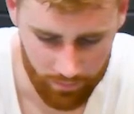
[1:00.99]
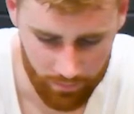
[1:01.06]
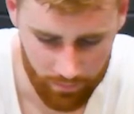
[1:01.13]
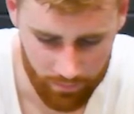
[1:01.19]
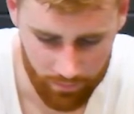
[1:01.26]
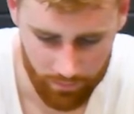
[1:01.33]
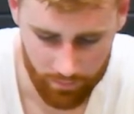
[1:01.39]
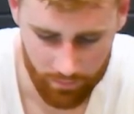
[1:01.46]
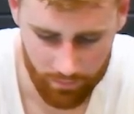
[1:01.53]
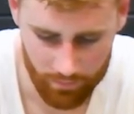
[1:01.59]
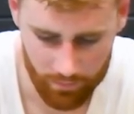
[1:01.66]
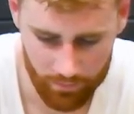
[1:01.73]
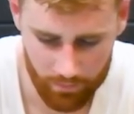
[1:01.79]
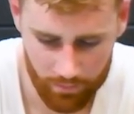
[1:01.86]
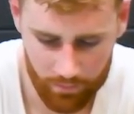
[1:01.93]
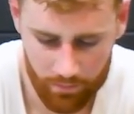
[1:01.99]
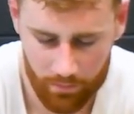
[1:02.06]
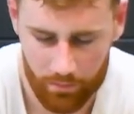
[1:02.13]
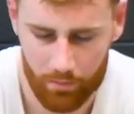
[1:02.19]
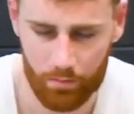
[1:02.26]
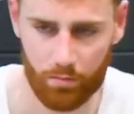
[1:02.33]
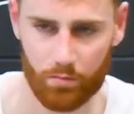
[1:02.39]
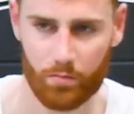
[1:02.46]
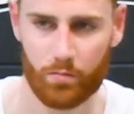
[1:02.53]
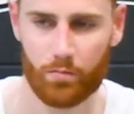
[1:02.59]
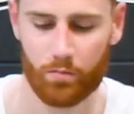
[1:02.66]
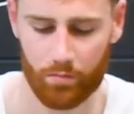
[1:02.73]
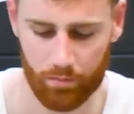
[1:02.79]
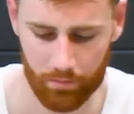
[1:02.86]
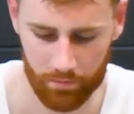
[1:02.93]

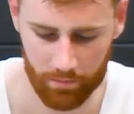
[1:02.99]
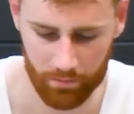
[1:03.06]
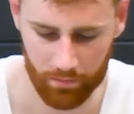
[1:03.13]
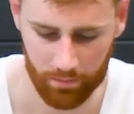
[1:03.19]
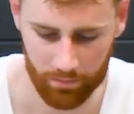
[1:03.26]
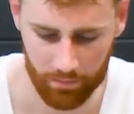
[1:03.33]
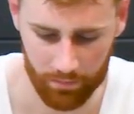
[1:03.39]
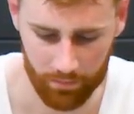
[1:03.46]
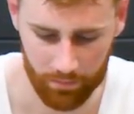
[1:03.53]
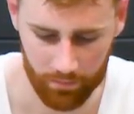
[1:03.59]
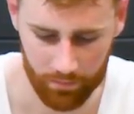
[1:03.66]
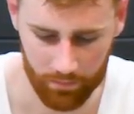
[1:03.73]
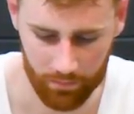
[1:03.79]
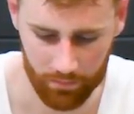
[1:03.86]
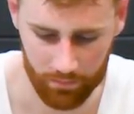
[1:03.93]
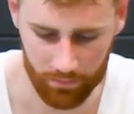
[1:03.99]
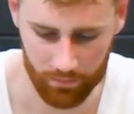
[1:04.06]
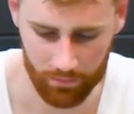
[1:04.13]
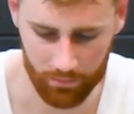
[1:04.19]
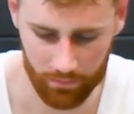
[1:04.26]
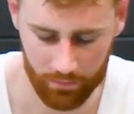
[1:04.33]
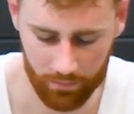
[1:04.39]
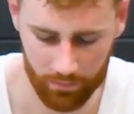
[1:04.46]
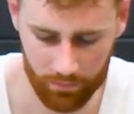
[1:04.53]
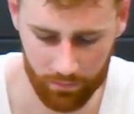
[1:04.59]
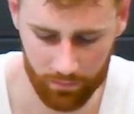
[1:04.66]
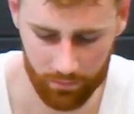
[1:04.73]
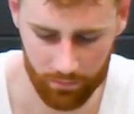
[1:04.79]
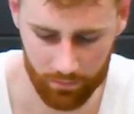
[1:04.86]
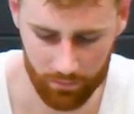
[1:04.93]

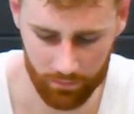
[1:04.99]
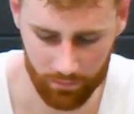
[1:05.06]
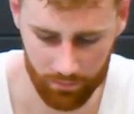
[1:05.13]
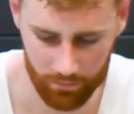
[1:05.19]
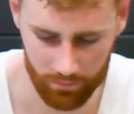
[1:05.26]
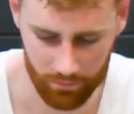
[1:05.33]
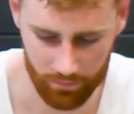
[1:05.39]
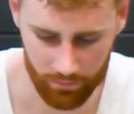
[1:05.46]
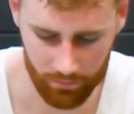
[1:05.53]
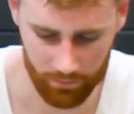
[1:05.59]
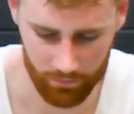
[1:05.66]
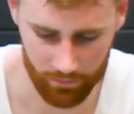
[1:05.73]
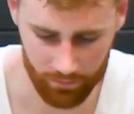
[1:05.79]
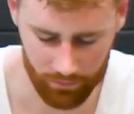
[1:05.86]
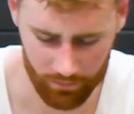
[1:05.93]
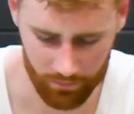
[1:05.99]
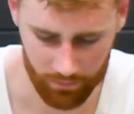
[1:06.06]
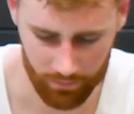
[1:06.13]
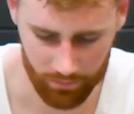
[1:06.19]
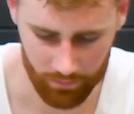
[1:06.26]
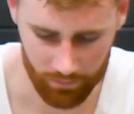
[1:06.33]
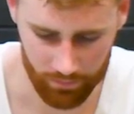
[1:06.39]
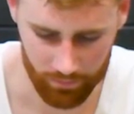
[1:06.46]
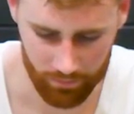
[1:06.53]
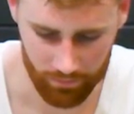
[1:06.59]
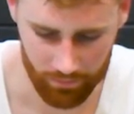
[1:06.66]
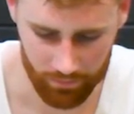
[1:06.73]
[no speech]